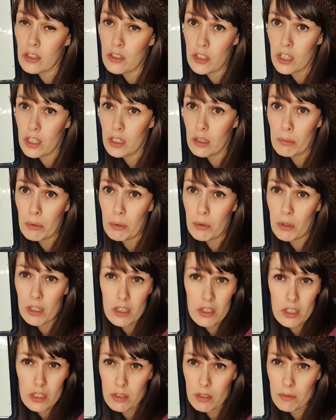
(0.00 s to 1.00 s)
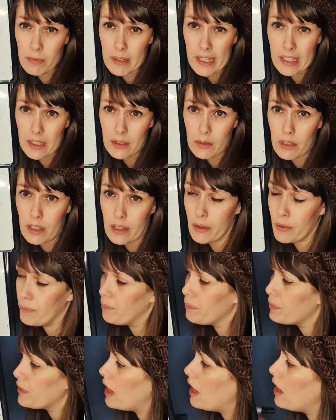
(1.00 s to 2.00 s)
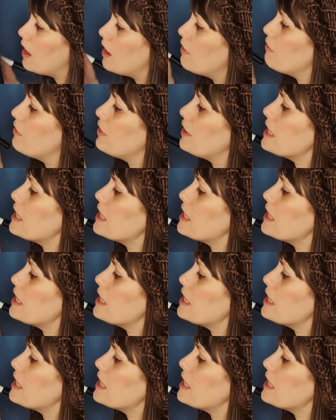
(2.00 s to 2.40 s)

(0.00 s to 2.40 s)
2, but we're going to do something else with the other one. For the